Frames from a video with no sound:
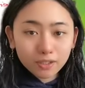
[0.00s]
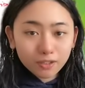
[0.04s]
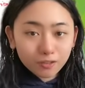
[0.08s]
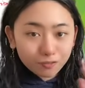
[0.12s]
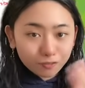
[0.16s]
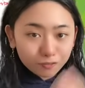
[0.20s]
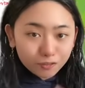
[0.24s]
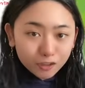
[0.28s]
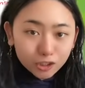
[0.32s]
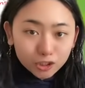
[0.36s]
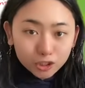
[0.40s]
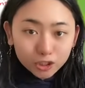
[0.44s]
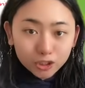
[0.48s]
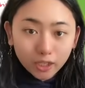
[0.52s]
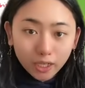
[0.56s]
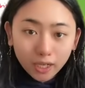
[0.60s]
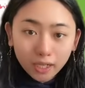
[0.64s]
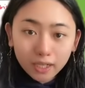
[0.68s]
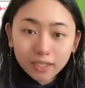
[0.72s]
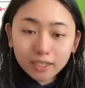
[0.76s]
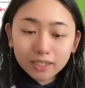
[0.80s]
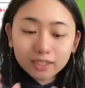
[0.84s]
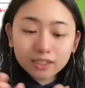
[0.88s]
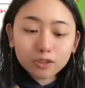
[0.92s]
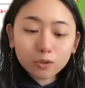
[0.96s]
The first
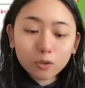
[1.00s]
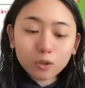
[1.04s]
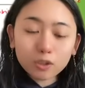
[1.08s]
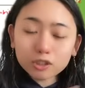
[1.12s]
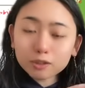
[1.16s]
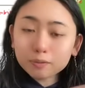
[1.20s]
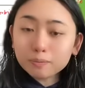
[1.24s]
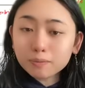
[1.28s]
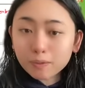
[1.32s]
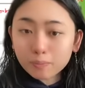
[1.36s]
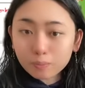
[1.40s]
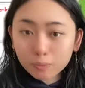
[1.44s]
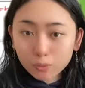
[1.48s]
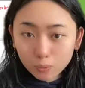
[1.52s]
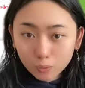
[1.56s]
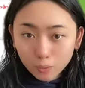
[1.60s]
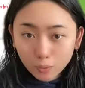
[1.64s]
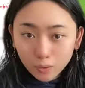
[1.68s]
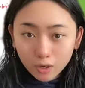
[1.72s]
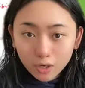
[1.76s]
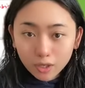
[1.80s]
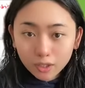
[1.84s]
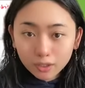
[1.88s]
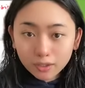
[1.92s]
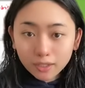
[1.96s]
shell is quantum number
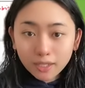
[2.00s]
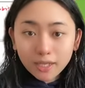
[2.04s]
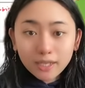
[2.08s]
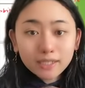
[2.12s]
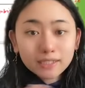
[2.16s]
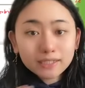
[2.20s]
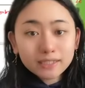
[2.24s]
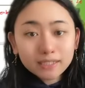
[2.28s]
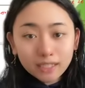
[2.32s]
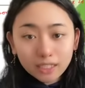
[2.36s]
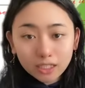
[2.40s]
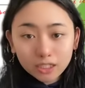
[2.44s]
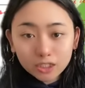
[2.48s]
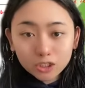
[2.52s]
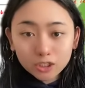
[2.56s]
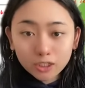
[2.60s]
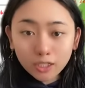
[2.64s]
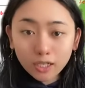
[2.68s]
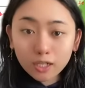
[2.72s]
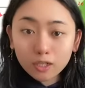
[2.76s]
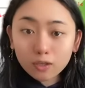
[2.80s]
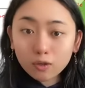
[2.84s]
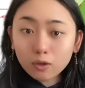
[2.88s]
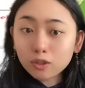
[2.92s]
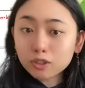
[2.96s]
1, second
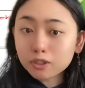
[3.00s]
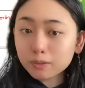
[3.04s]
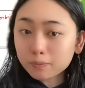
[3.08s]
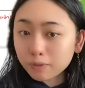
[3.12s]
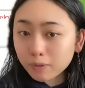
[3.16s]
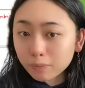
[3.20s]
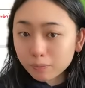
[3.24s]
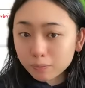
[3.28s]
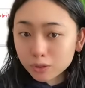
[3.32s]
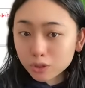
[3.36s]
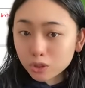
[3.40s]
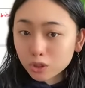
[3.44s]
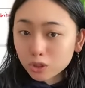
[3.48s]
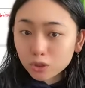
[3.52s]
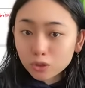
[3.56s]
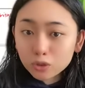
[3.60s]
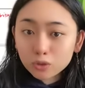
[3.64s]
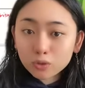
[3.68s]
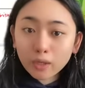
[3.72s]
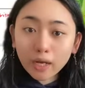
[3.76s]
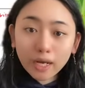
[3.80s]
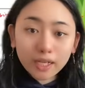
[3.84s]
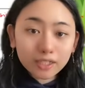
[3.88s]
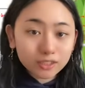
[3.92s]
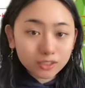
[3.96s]
shell quantum number
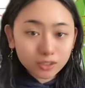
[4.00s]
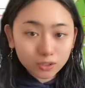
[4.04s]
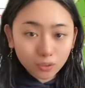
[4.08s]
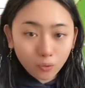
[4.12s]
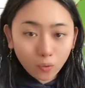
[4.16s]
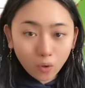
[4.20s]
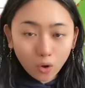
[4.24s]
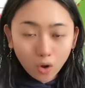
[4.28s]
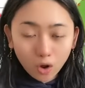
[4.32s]
2, and so